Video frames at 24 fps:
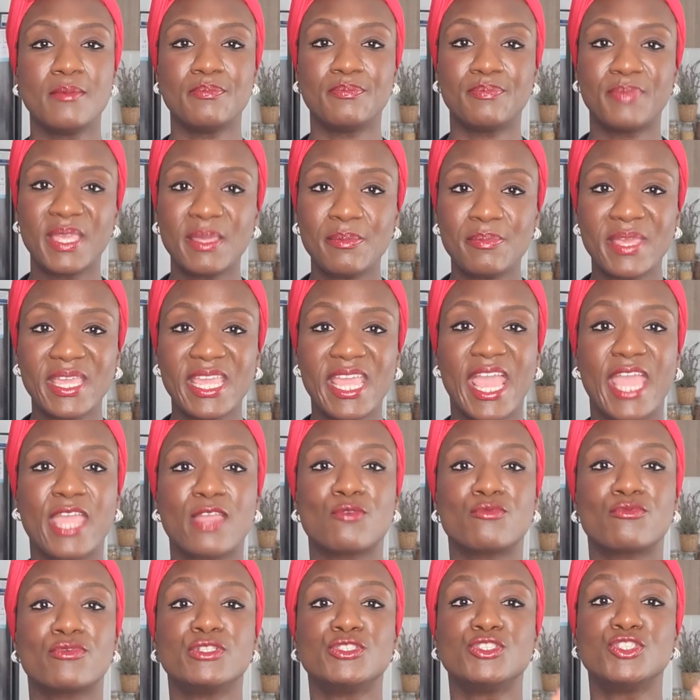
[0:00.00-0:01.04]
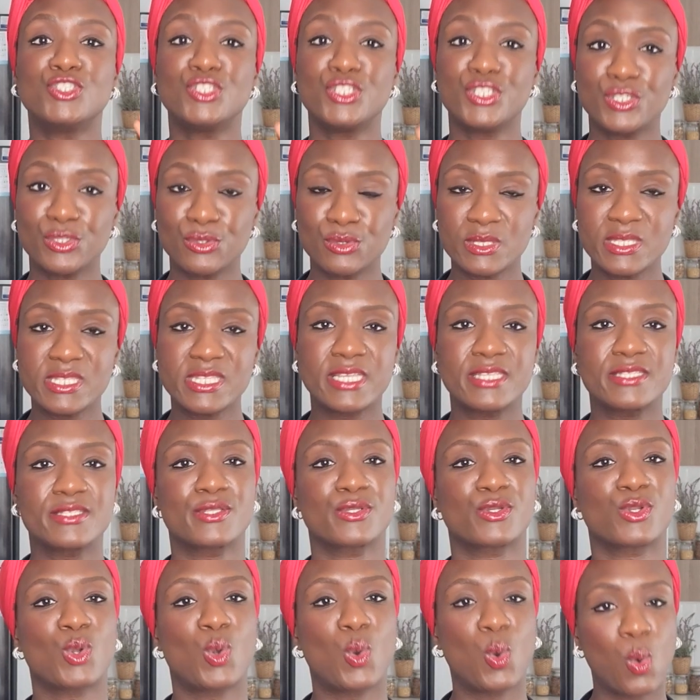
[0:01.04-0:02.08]
BPA reduces the
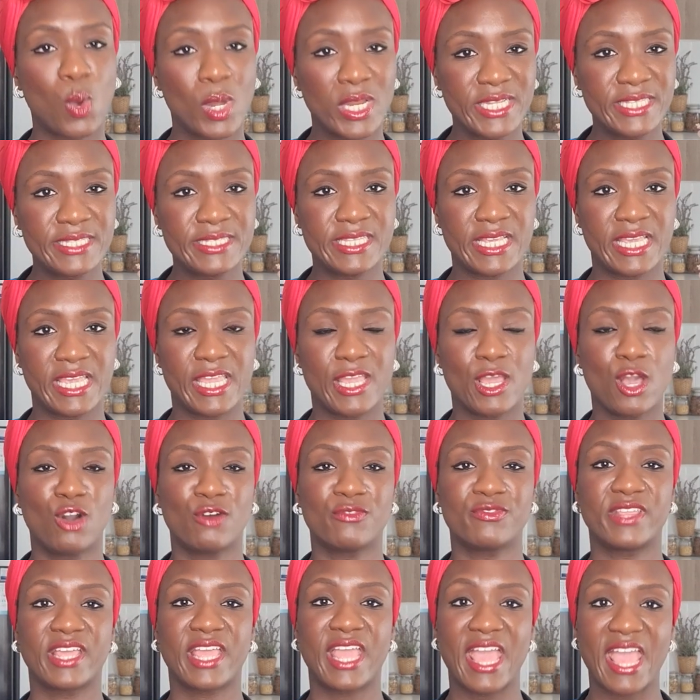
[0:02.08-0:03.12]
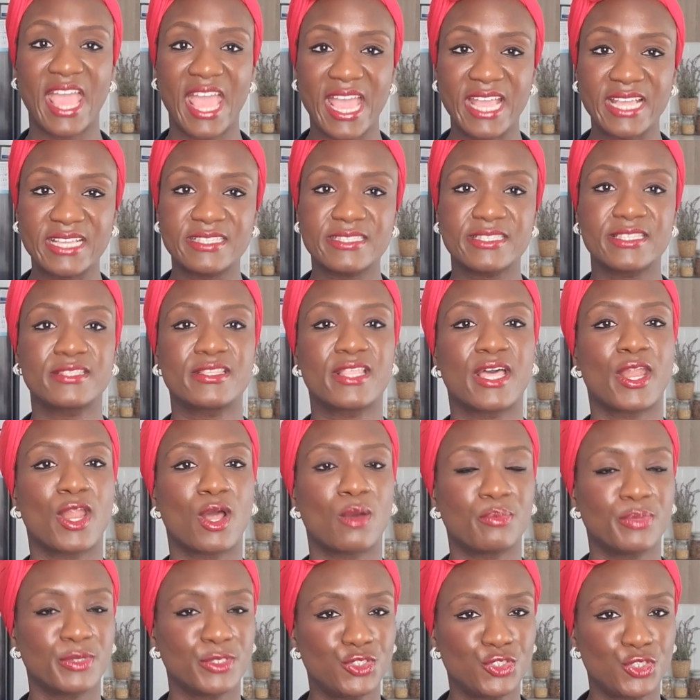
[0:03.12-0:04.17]
quality of the eggs that are
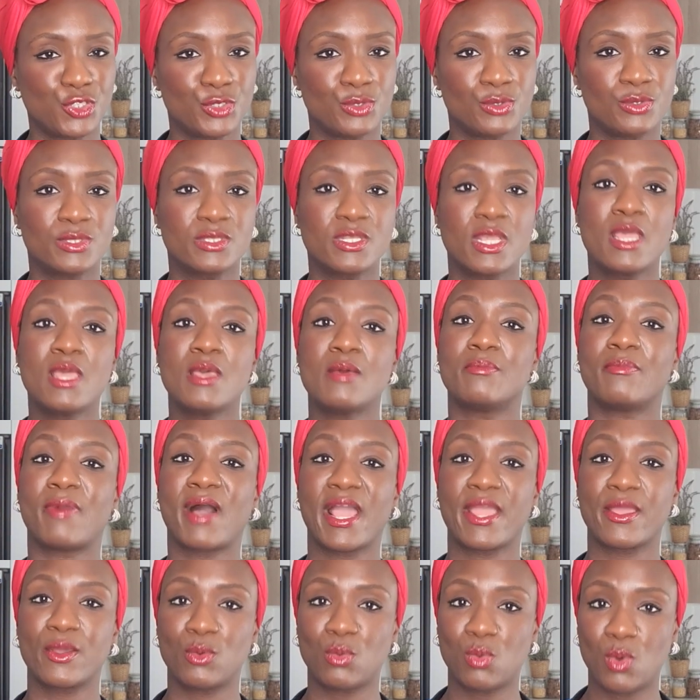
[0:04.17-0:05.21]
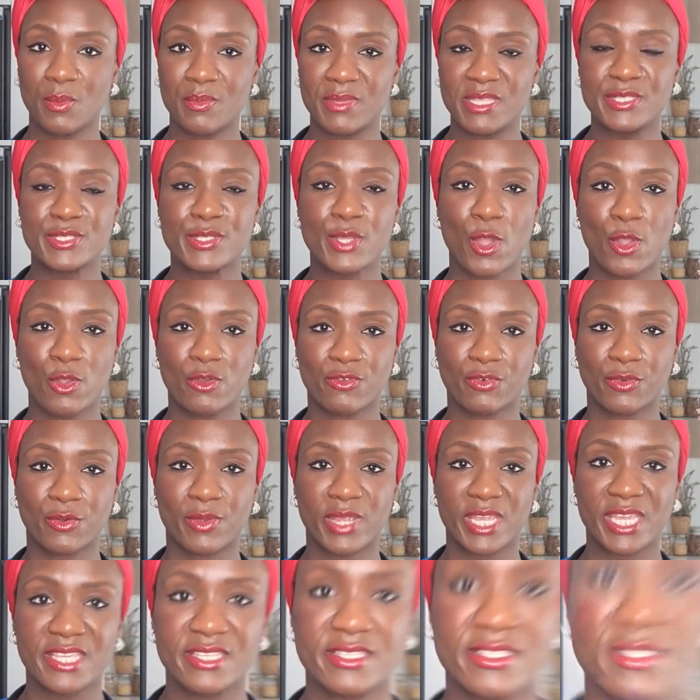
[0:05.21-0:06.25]
produced by a woman's
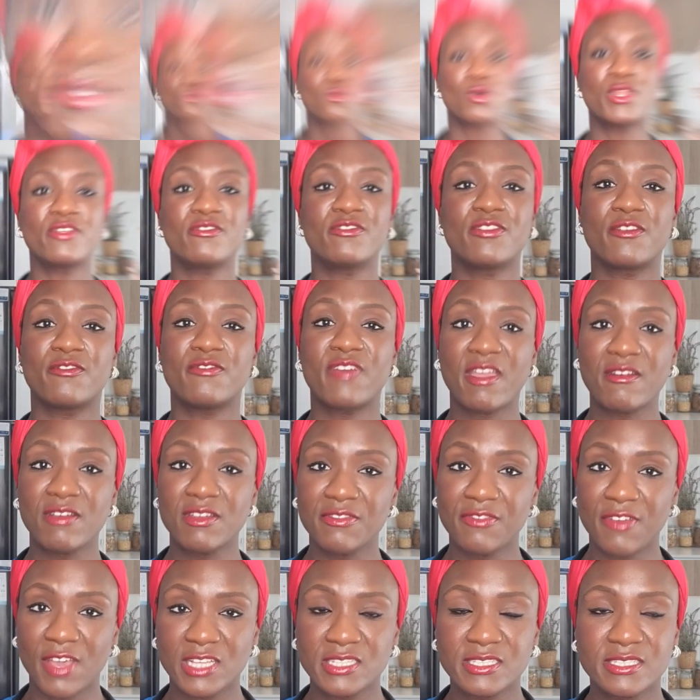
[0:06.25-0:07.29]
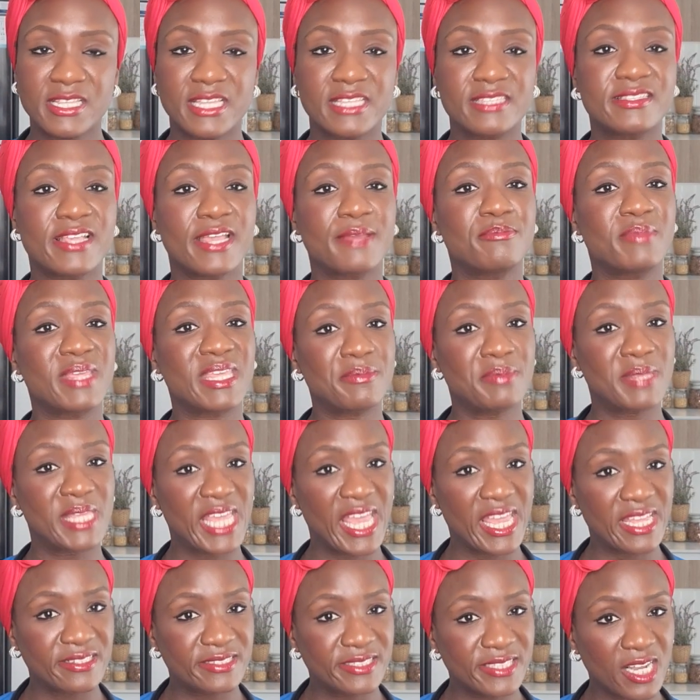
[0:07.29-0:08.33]
ovaries. One of the very first things that
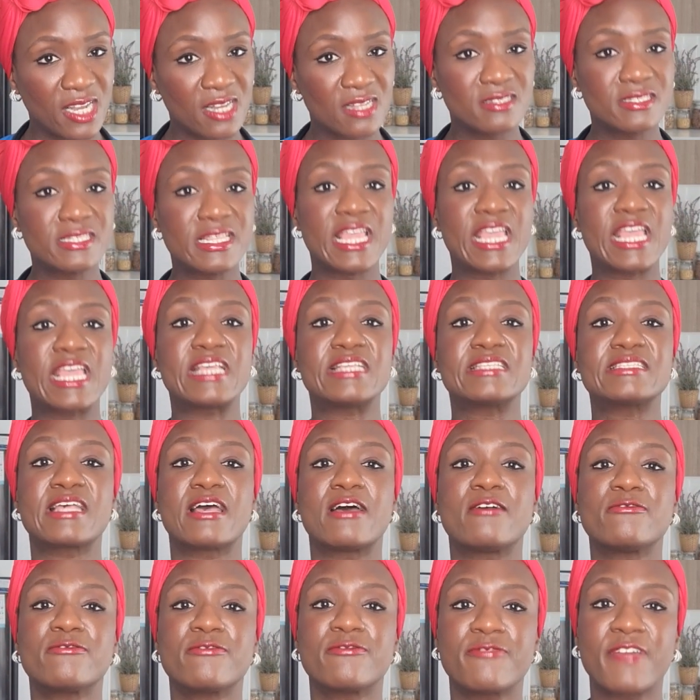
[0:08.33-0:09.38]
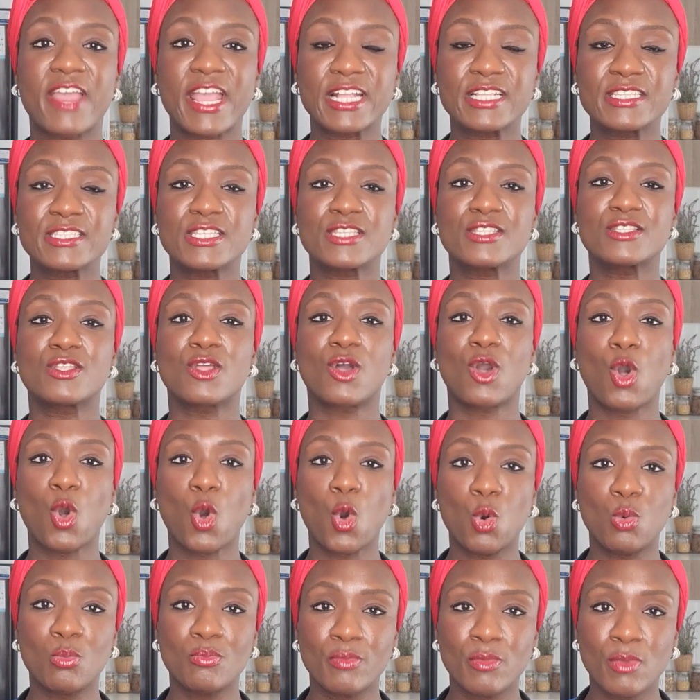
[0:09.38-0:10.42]
BPA does is affect the
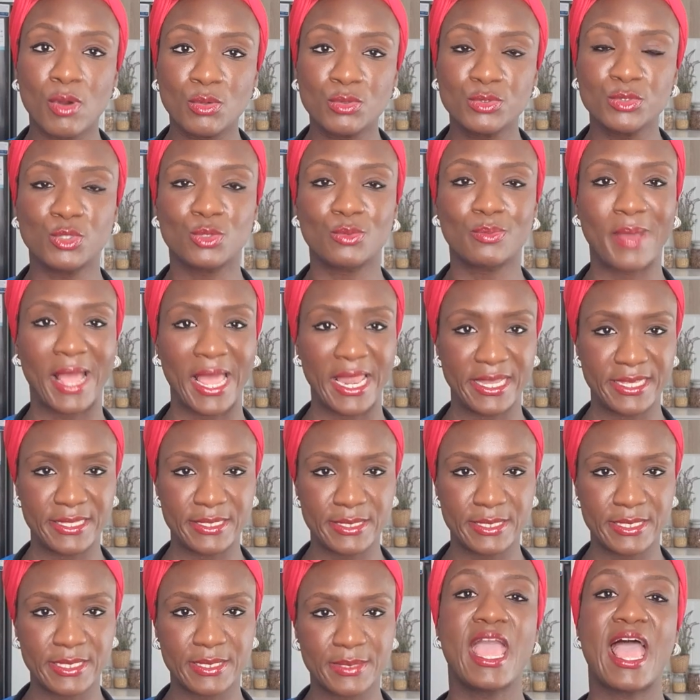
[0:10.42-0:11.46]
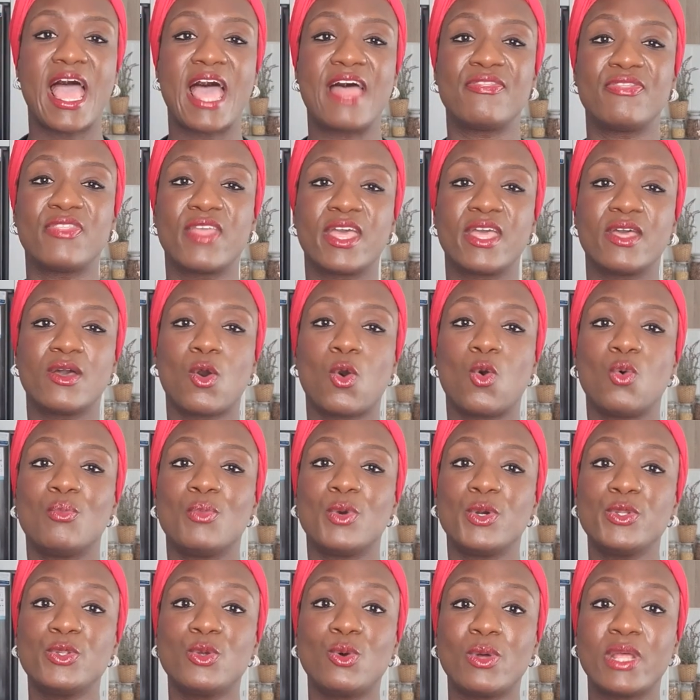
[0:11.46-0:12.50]
hormonal balance. And the
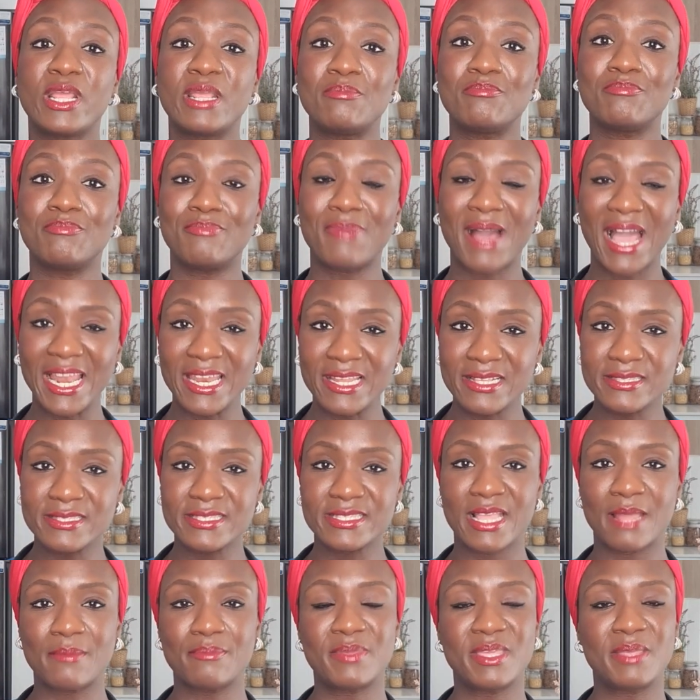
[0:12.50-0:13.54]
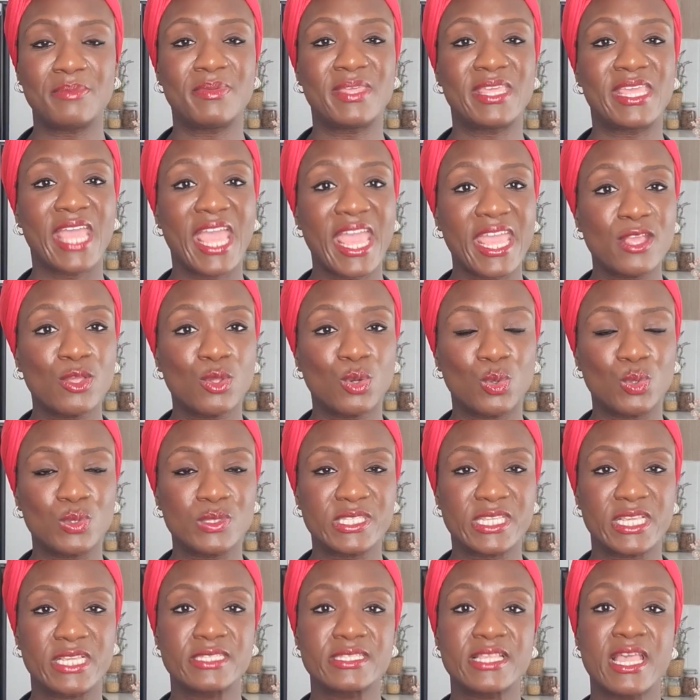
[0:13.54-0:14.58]
hormonal imbalance that BPA
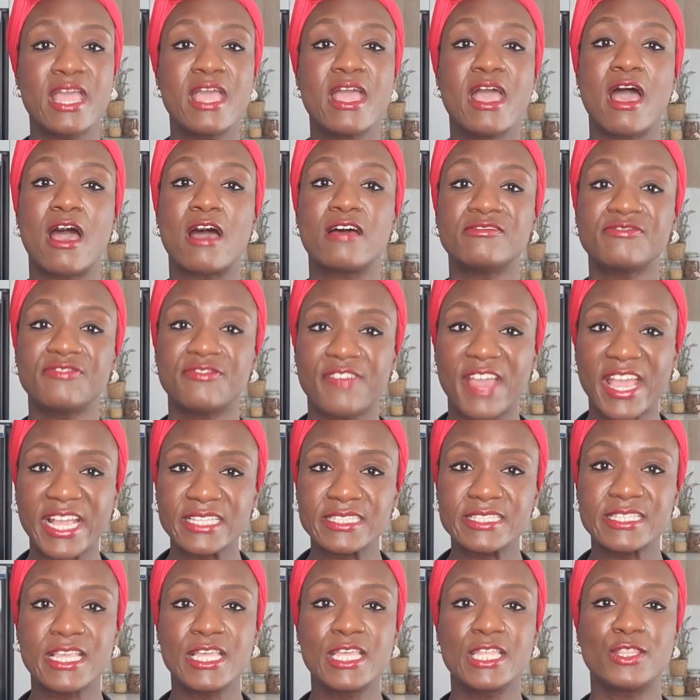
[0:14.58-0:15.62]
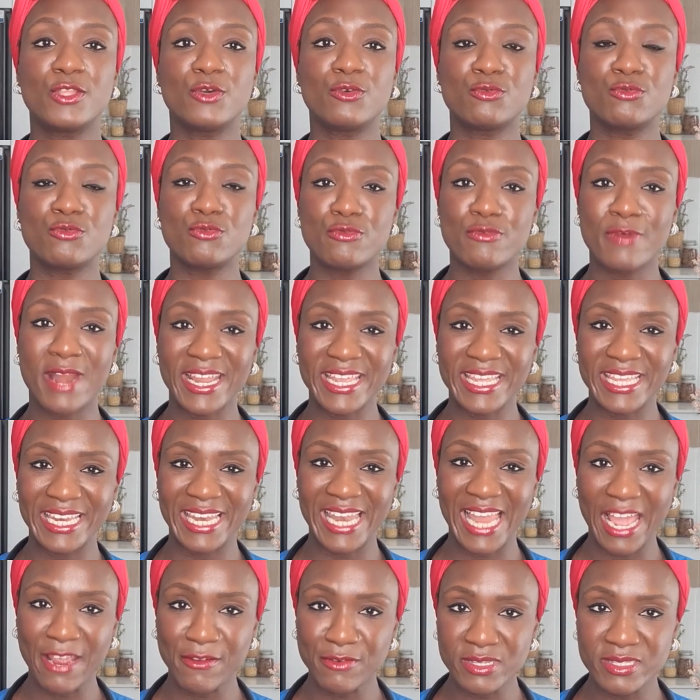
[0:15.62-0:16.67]
causes affects the
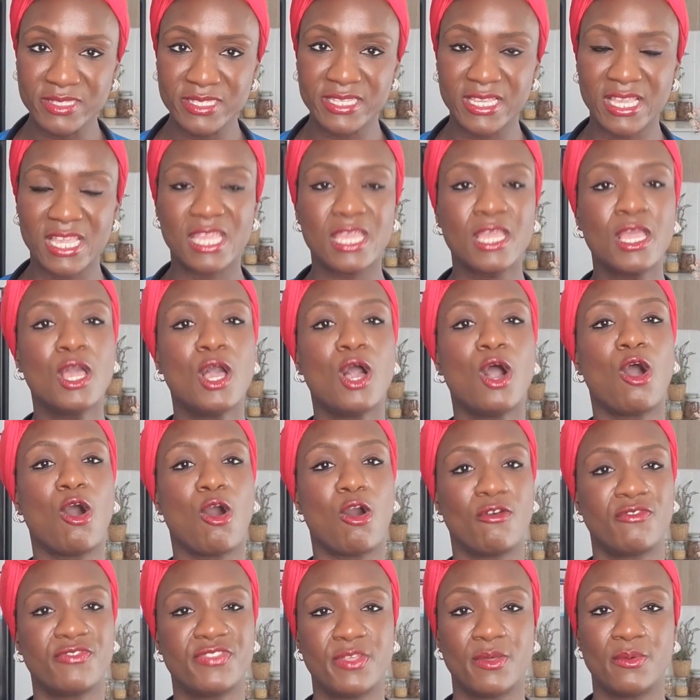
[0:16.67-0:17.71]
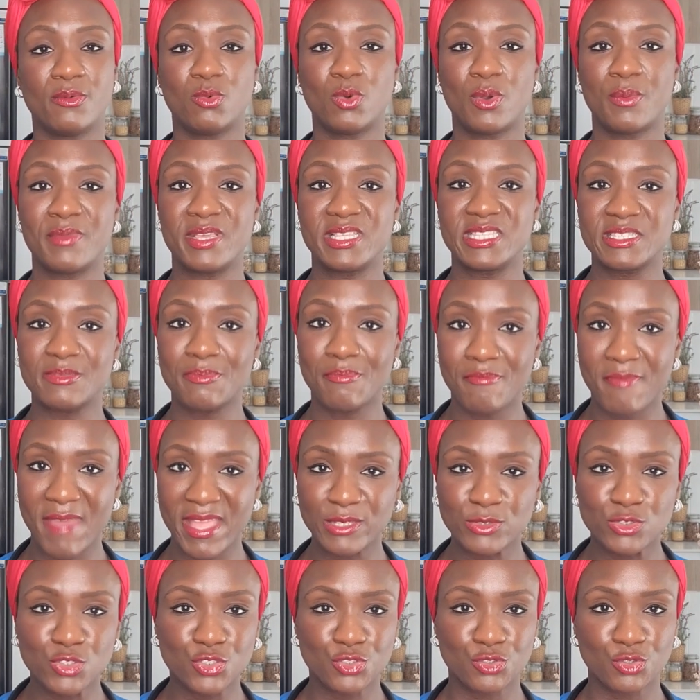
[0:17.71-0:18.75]
regularity of the woman's
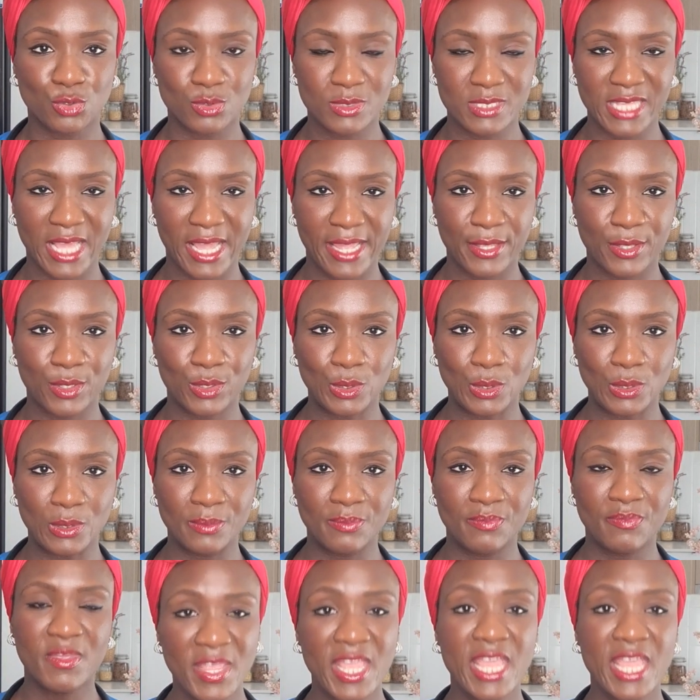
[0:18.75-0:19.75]
menstrual cycle.